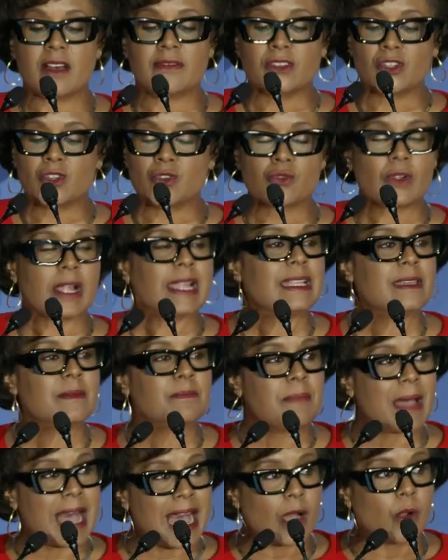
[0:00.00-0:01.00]
of
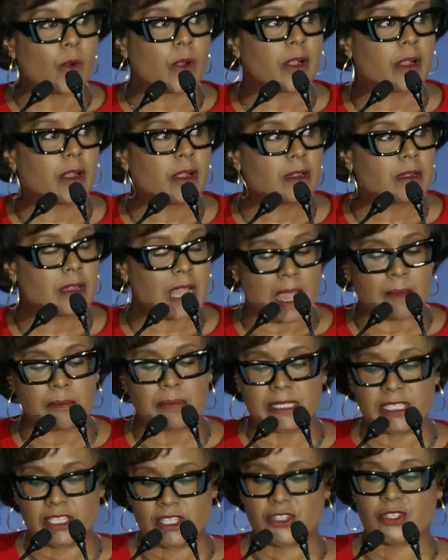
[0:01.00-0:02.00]
great power
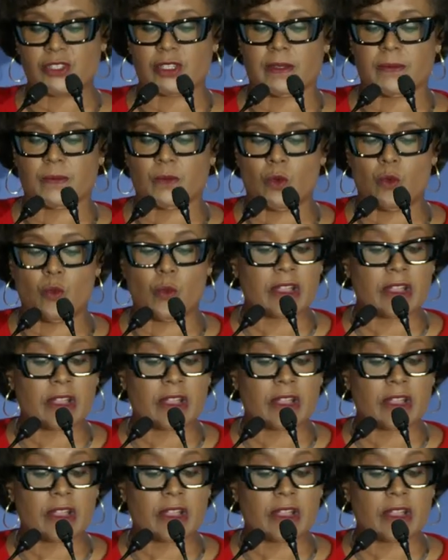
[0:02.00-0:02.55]
competition,